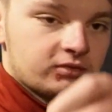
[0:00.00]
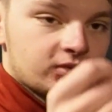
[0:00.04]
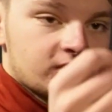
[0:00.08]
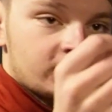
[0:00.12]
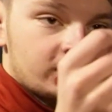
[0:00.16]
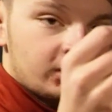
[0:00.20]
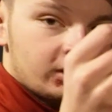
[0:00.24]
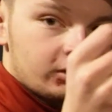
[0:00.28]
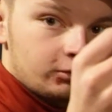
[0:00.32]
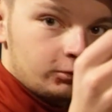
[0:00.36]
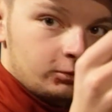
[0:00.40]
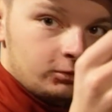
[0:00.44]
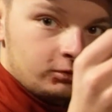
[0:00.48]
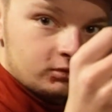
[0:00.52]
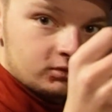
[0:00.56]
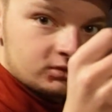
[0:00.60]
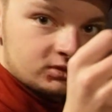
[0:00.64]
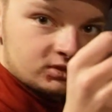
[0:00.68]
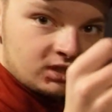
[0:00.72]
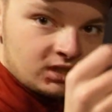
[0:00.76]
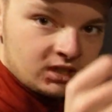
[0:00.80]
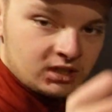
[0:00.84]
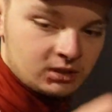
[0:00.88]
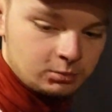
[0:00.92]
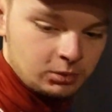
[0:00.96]
another
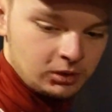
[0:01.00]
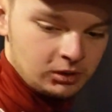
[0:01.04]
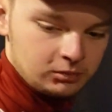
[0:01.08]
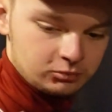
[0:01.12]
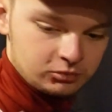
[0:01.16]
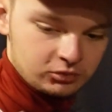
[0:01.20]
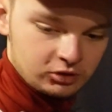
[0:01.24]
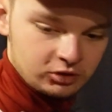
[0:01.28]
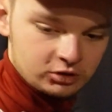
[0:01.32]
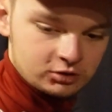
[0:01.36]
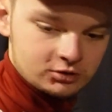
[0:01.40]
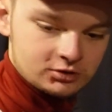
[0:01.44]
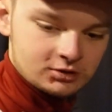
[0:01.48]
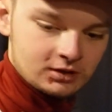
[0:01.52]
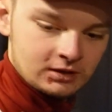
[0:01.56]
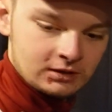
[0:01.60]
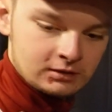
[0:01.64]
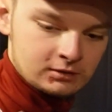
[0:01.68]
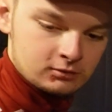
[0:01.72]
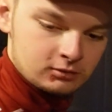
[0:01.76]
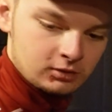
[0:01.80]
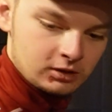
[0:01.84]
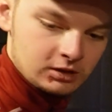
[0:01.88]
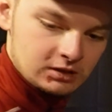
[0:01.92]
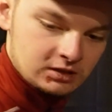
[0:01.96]
tiny paintbrush,
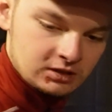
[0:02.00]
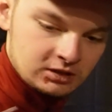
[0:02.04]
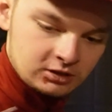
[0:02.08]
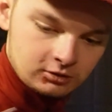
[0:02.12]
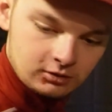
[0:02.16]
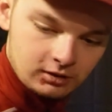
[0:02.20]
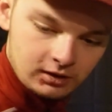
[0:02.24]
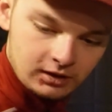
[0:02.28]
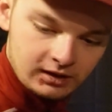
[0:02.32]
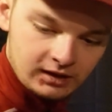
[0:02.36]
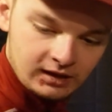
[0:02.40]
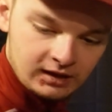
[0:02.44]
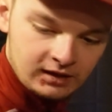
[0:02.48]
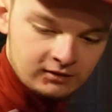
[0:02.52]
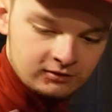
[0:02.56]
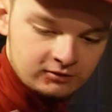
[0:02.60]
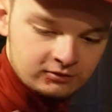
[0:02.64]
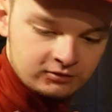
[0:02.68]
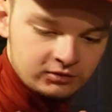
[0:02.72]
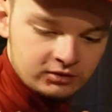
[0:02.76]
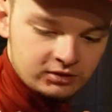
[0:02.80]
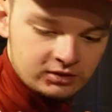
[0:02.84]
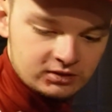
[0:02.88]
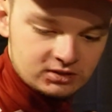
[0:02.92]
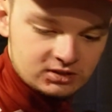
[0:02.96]
and right here I
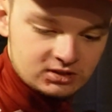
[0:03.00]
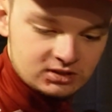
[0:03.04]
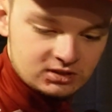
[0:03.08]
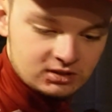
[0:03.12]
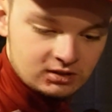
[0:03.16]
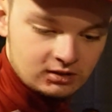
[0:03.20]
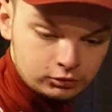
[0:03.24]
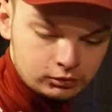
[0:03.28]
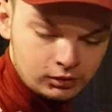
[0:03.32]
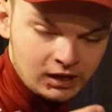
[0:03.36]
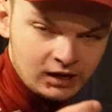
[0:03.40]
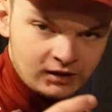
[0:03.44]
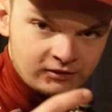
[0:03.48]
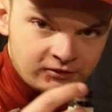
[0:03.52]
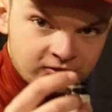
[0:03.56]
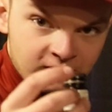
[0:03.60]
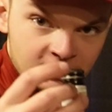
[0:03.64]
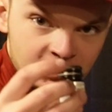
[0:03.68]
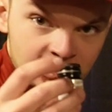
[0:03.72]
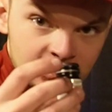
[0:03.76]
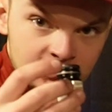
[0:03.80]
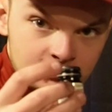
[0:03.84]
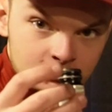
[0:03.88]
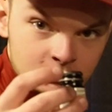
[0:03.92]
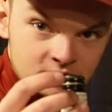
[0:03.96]
have this
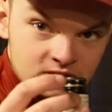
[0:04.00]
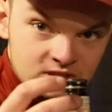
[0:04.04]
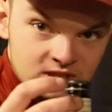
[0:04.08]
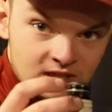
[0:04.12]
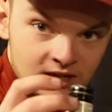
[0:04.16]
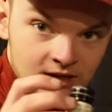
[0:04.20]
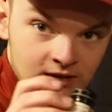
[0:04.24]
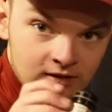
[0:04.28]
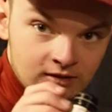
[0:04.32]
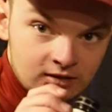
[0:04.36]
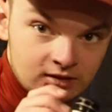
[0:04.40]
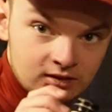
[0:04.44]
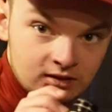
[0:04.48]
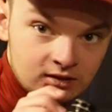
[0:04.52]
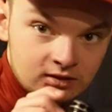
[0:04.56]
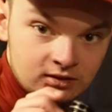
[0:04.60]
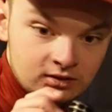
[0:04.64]
graphite metallic